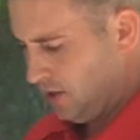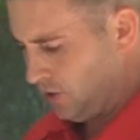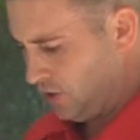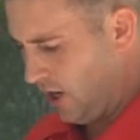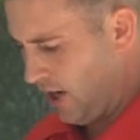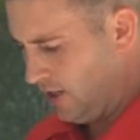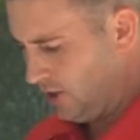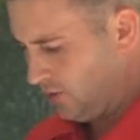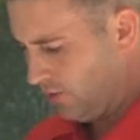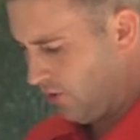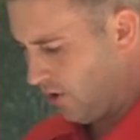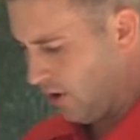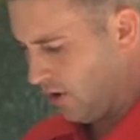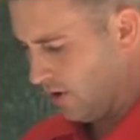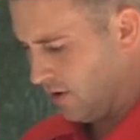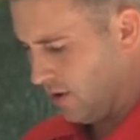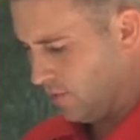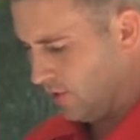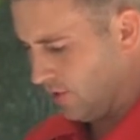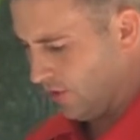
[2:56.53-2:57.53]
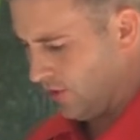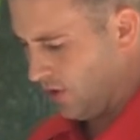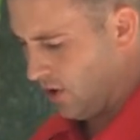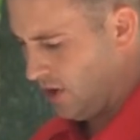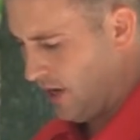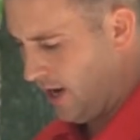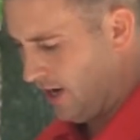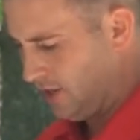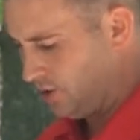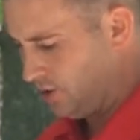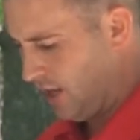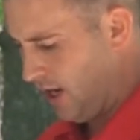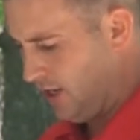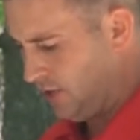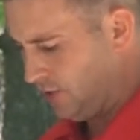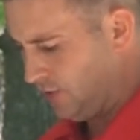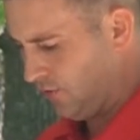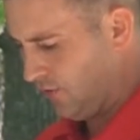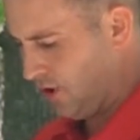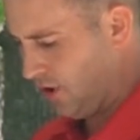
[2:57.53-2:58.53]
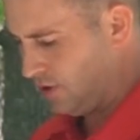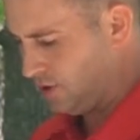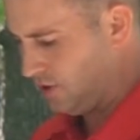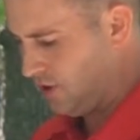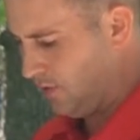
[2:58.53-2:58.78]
Transfer, number 38, transfer